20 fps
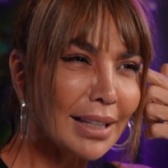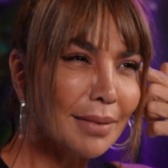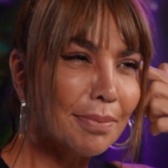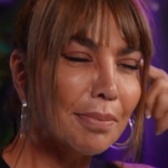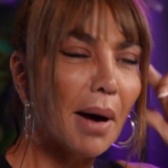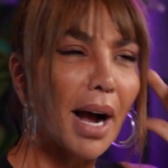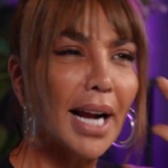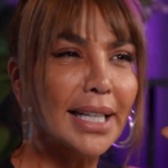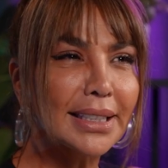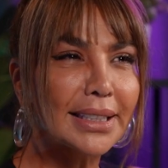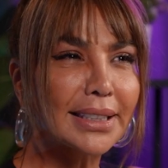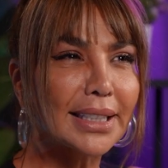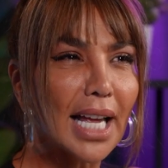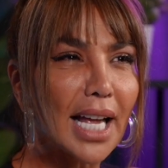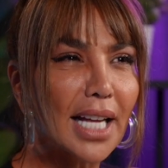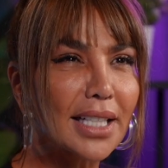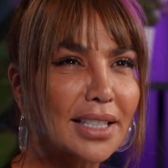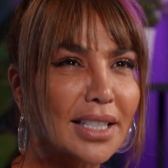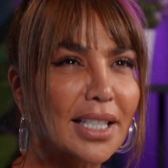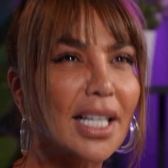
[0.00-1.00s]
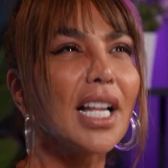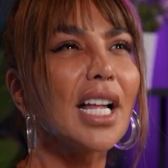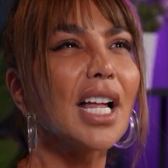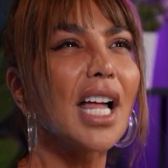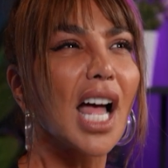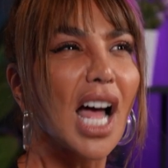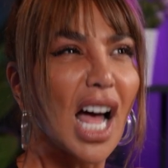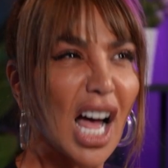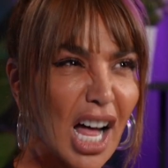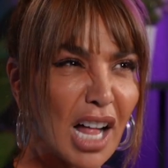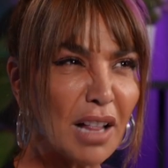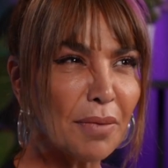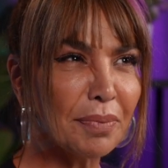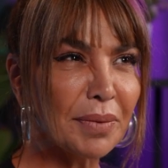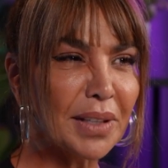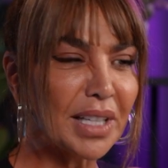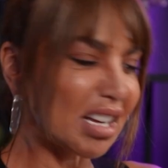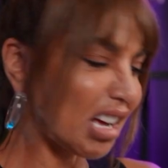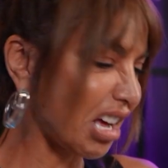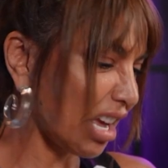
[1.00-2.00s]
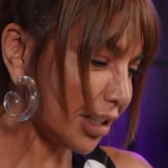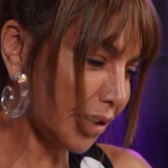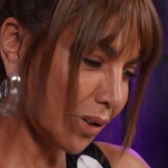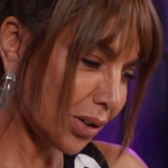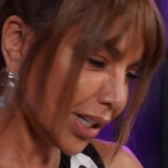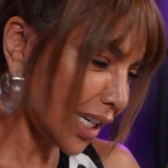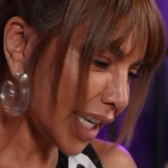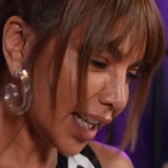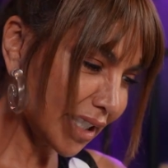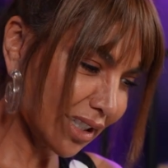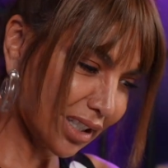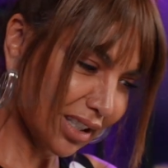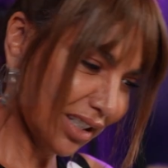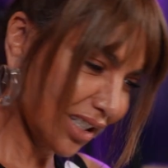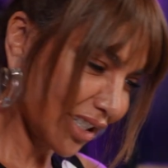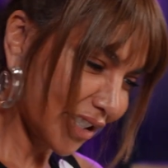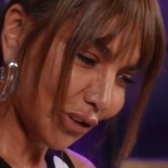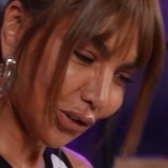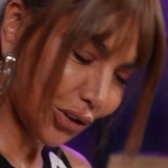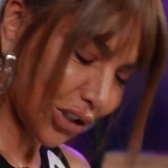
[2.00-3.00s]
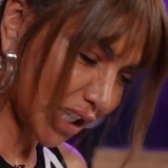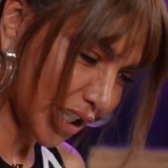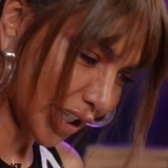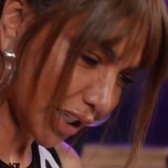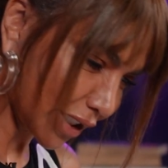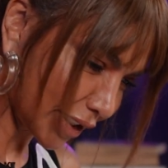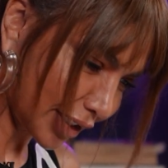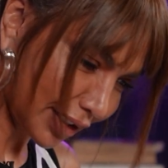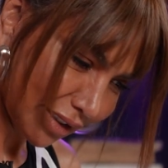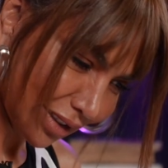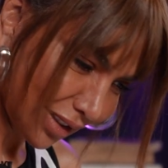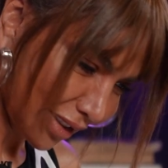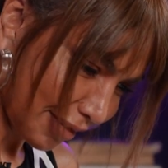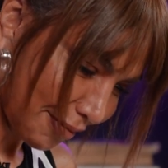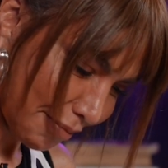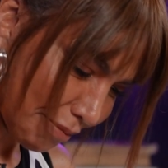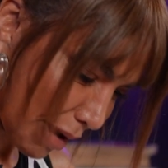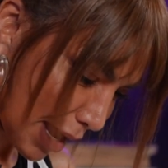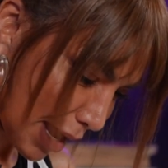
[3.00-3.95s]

mindset helped me. I don't get triggered by